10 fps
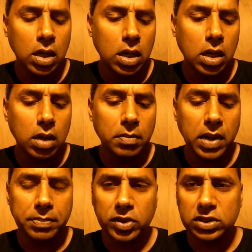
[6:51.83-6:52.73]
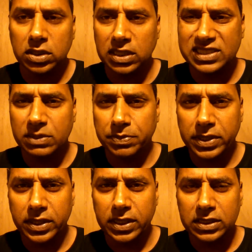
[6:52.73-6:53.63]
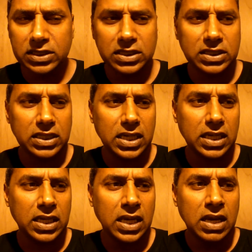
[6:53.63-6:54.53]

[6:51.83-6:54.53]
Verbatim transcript: uh, by personal experience that